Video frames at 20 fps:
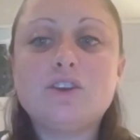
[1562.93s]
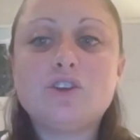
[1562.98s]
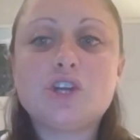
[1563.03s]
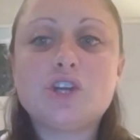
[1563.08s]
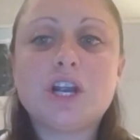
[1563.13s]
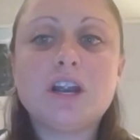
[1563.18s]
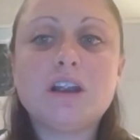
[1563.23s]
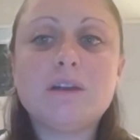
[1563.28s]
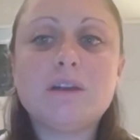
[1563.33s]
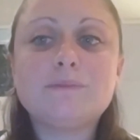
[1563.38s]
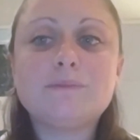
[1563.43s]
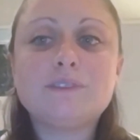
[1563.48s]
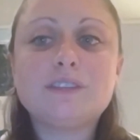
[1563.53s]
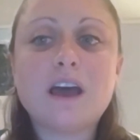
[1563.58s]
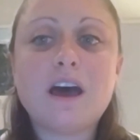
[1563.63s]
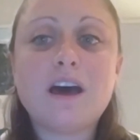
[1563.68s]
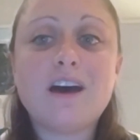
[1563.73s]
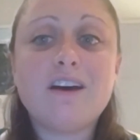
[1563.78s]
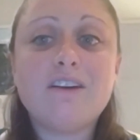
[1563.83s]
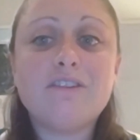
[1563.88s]
terms
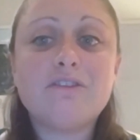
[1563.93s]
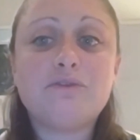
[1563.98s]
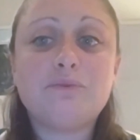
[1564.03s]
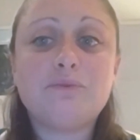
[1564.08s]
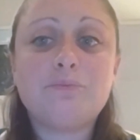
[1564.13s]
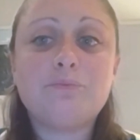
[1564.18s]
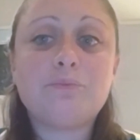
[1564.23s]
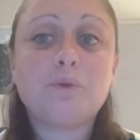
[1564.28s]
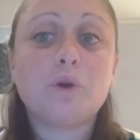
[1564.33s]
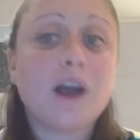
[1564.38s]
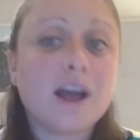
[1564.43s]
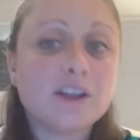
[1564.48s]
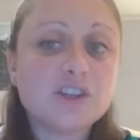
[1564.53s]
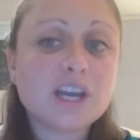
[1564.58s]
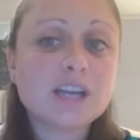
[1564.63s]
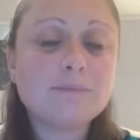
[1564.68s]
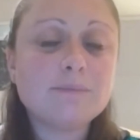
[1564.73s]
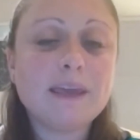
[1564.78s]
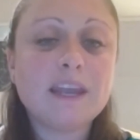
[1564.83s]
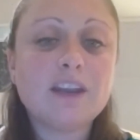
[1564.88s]
of
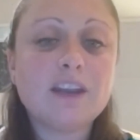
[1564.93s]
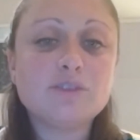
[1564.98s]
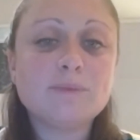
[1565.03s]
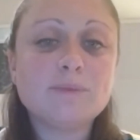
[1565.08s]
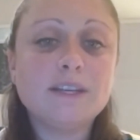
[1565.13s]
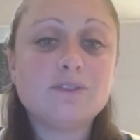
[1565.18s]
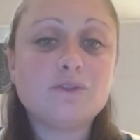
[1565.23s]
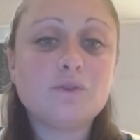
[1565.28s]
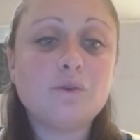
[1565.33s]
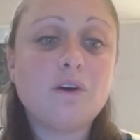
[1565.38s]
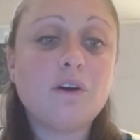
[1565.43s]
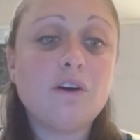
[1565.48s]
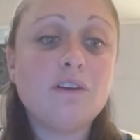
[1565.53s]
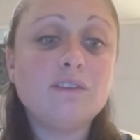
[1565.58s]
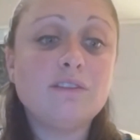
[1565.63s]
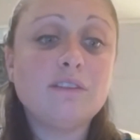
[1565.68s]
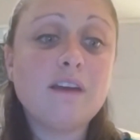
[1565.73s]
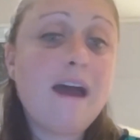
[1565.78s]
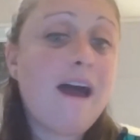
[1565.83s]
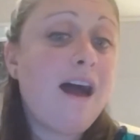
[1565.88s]
project management
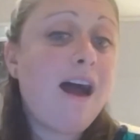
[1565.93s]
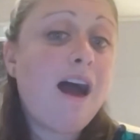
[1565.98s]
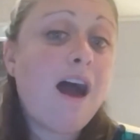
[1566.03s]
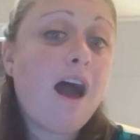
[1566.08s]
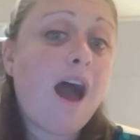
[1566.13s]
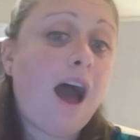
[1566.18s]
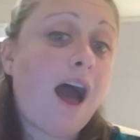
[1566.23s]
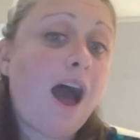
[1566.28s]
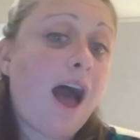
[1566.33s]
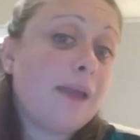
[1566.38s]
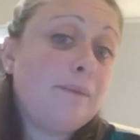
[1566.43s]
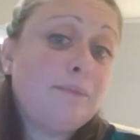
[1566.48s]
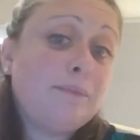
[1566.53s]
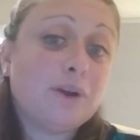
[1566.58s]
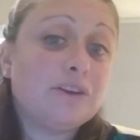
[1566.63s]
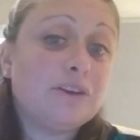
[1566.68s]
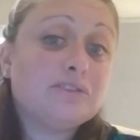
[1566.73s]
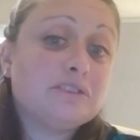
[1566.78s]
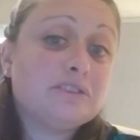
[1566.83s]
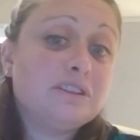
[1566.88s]
tools, I
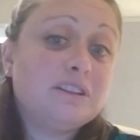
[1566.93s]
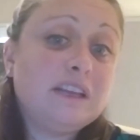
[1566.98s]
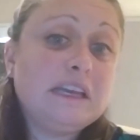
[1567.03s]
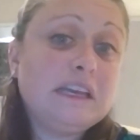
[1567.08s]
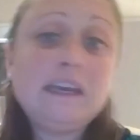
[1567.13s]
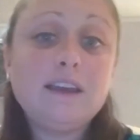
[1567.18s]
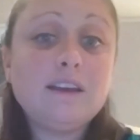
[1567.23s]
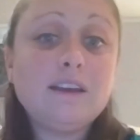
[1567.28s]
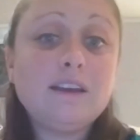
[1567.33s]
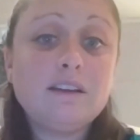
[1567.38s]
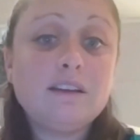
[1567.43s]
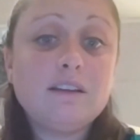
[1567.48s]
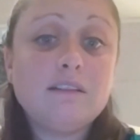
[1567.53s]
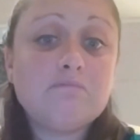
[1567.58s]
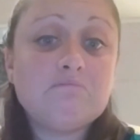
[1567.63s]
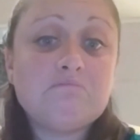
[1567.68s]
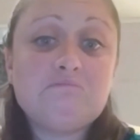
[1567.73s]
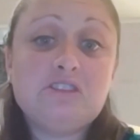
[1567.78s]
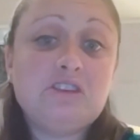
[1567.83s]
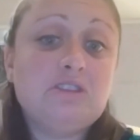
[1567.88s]
personally
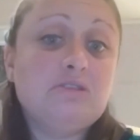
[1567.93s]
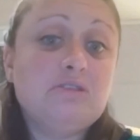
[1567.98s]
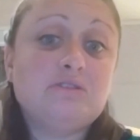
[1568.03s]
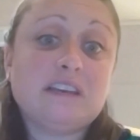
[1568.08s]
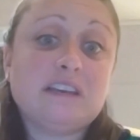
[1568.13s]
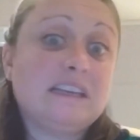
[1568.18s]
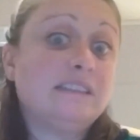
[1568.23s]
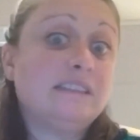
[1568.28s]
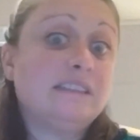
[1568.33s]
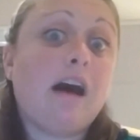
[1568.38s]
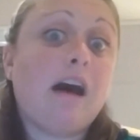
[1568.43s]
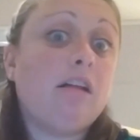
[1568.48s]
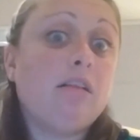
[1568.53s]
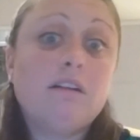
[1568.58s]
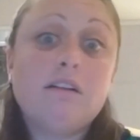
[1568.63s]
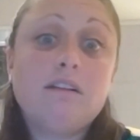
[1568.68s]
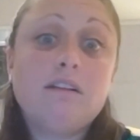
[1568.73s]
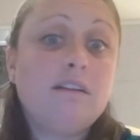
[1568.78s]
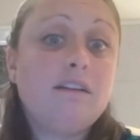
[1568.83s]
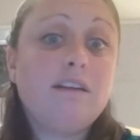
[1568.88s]
use Excel.
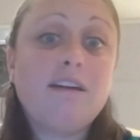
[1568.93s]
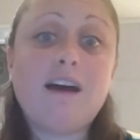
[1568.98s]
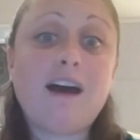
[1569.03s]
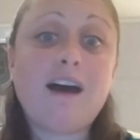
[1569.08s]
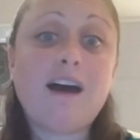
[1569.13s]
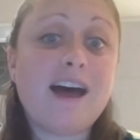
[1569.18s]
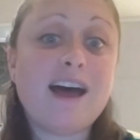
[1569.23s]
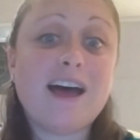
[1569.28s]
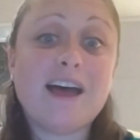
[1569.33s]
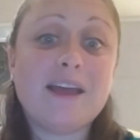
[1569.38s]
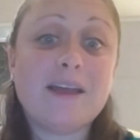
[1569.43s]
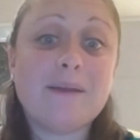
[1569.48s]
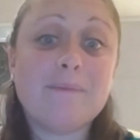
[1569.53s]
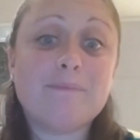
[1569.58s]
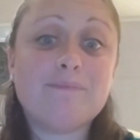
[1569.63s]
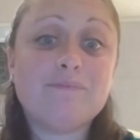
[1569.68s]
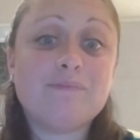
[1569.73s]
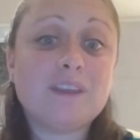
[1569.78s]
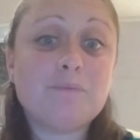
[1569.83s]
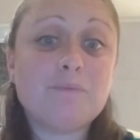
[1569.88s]

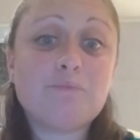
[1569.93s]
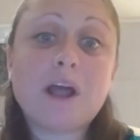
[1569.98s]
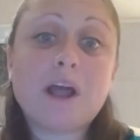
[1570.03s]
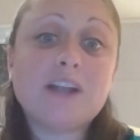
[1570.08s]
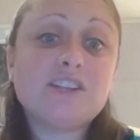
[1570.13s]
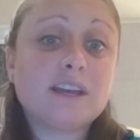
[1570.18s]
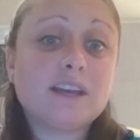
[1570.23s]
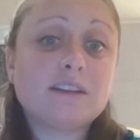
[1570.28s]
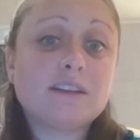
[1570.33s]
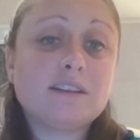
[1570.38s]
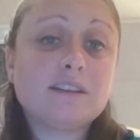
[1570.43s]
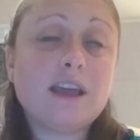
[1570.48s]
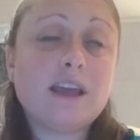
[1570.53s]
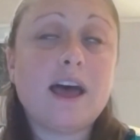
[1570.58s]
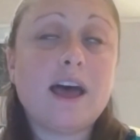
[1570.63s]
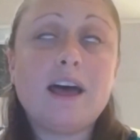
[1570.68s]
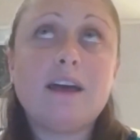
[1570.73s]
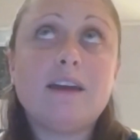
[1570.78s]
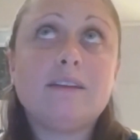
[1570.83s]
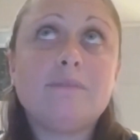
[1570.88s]
Microsoft
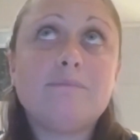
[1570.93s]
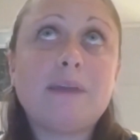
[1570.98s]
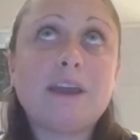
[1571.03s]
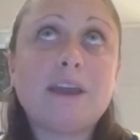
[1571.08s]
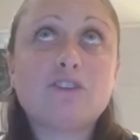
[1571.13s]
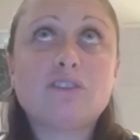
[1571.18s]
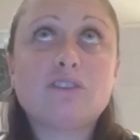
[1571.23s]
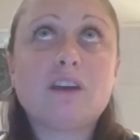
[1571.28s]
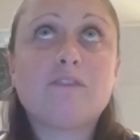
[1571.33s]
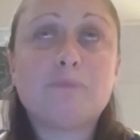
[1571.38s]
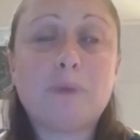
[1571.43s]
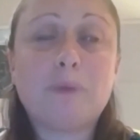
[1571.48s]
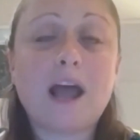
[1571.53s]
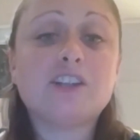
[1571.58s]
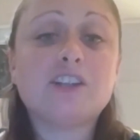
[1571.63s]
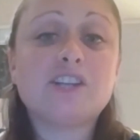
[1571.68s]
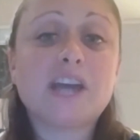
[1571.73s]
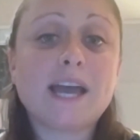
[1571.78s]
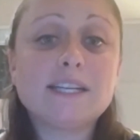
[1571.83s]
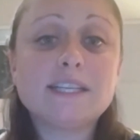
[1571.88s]

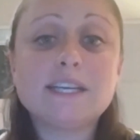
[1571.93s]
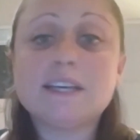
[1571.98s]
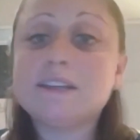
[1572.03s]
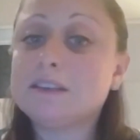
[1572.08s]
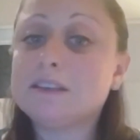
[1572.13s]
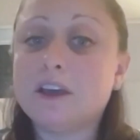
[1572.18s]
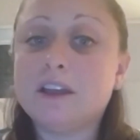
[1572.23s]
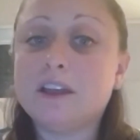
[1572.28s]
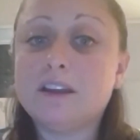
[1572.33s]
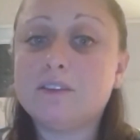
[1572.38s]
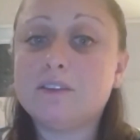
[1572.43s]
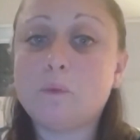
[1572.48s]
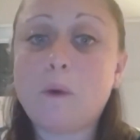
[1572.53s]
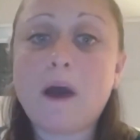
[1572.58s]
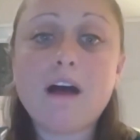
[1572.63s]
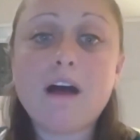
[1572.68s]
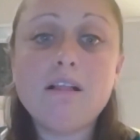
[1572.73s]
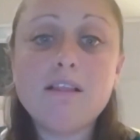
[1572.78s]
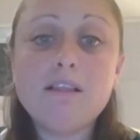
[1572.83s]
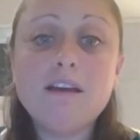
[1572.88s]
Project is good as
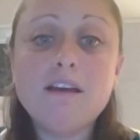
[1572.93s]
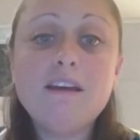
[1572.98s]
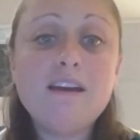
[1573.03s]
well,